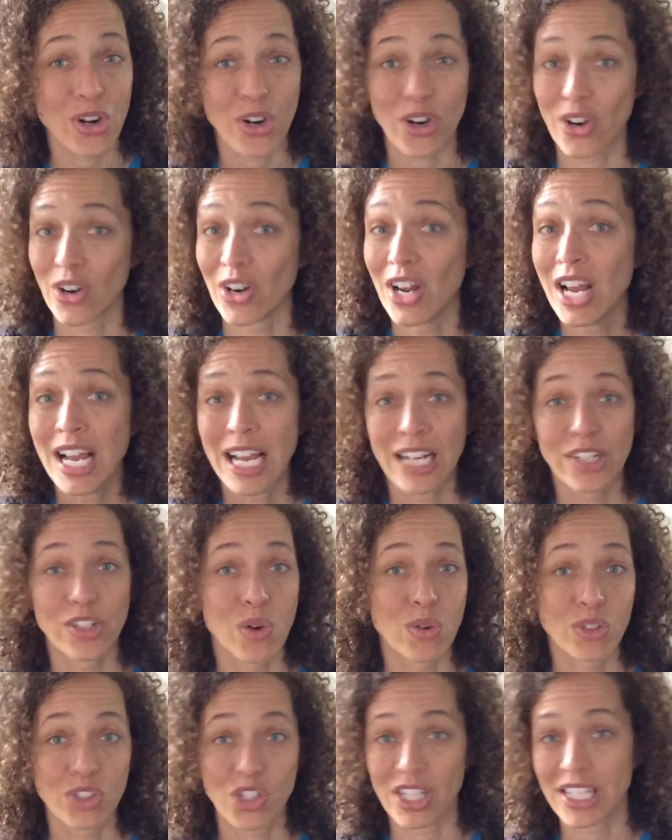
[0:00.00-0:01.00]
her. And
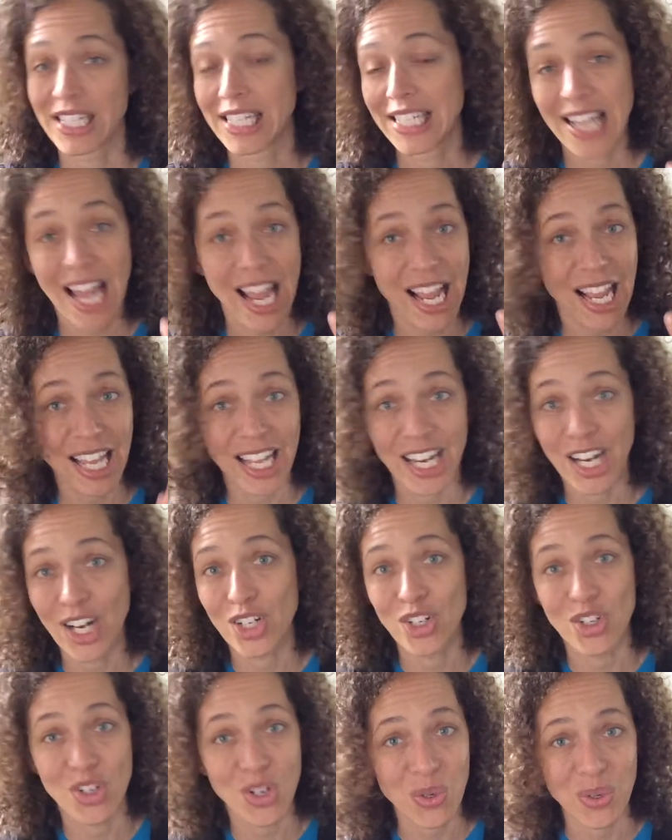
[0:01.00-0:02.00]
don't just say
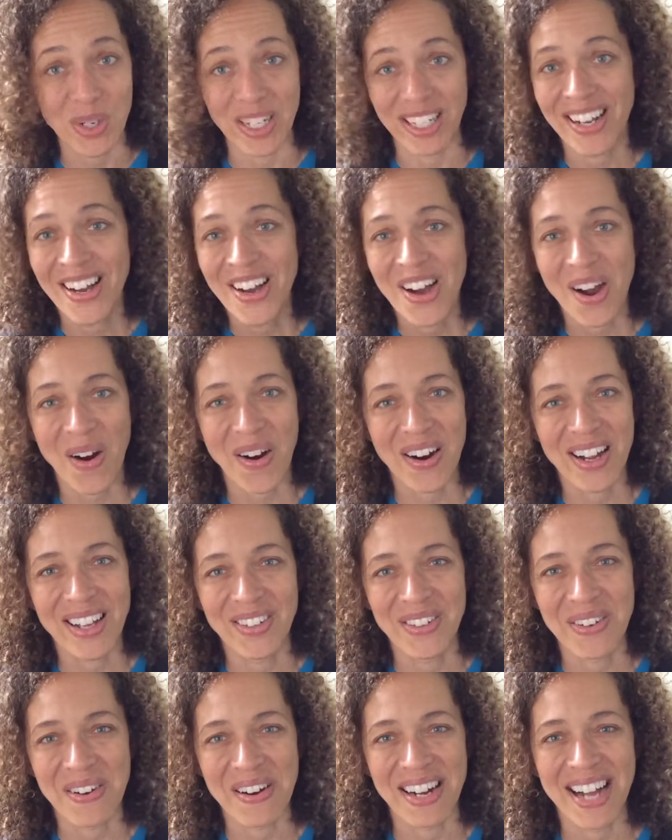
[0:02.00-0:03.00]
it, do it. All right,
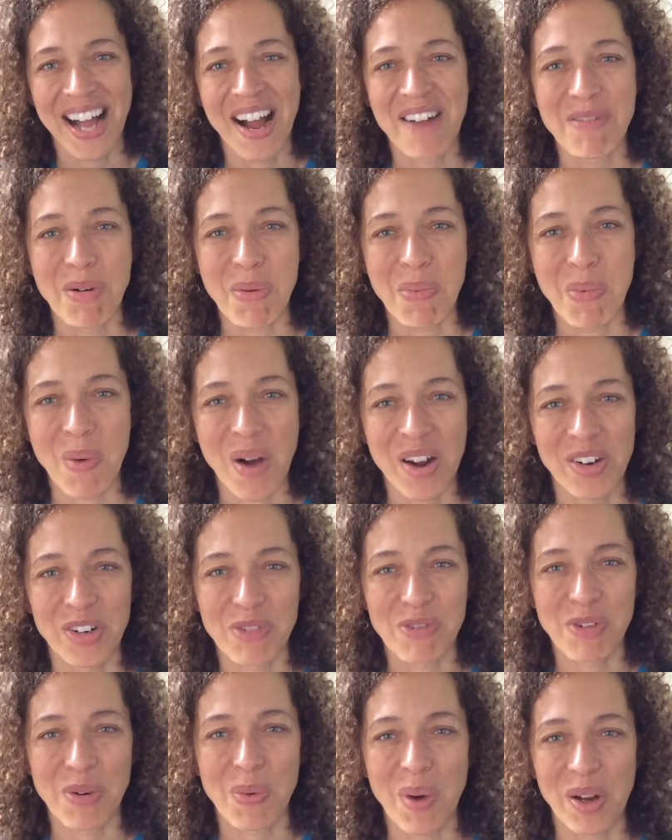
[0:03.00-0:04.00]
you all, have a
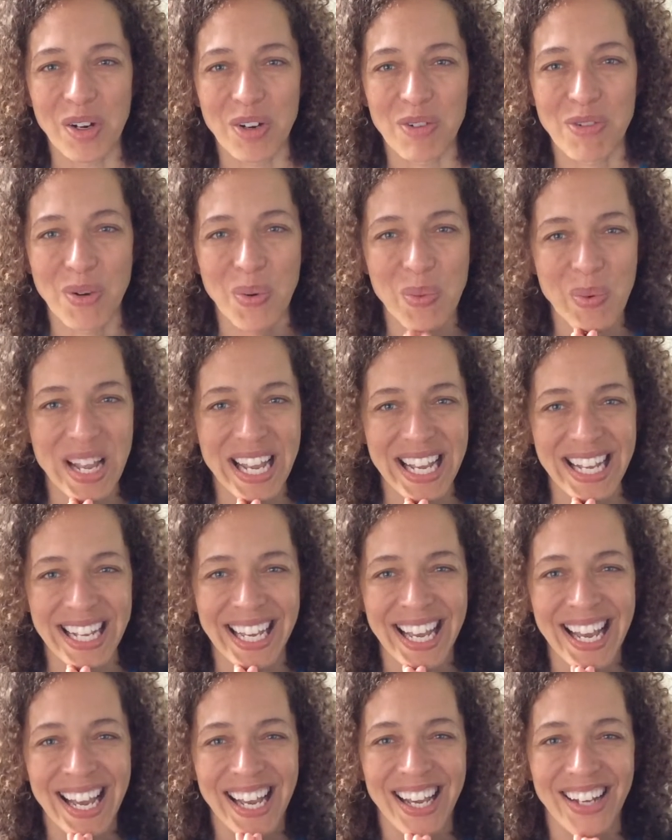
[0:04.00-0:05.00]
wonderful, wonderful week.
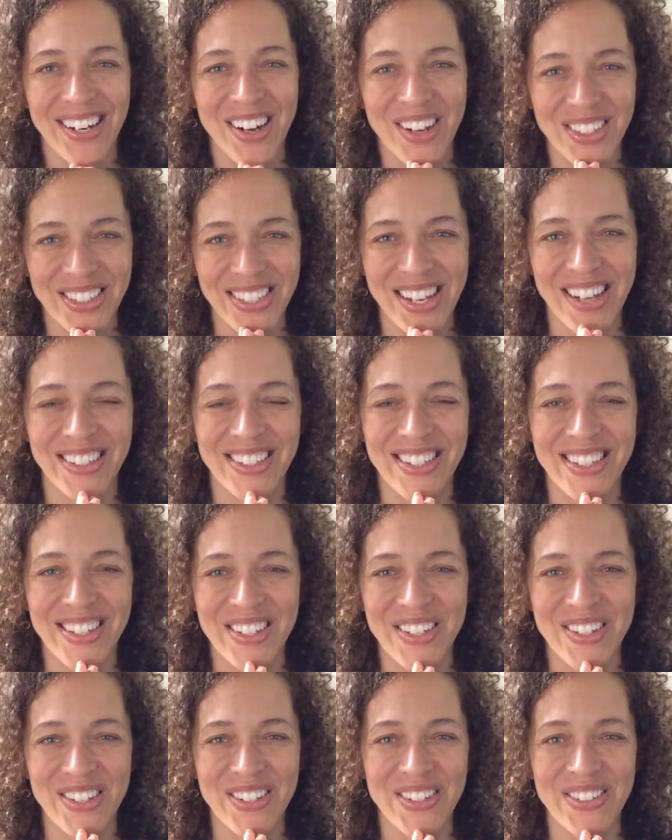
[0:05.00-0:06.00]
And I'll talk to
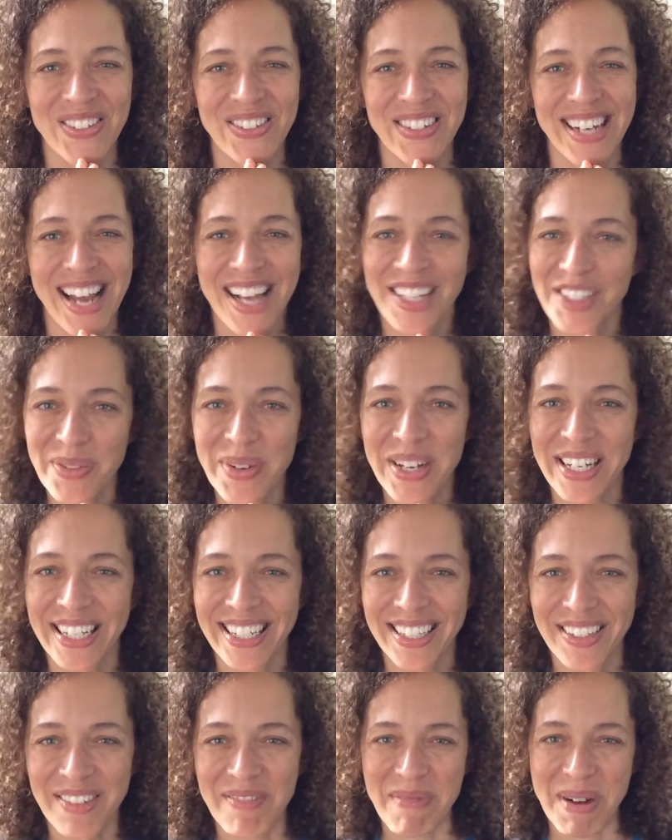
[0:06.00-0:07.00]
you next week.
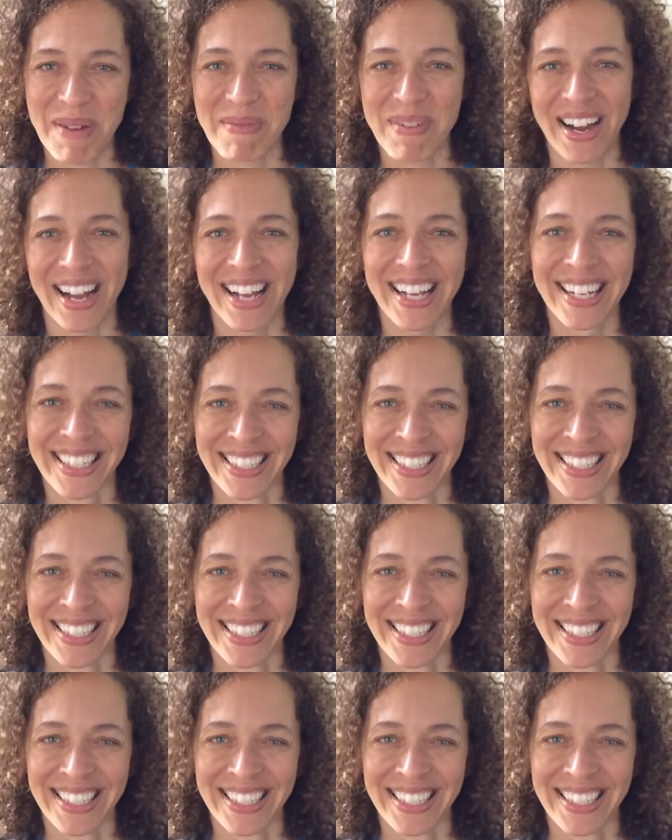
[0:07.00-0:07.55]
Bye-bye.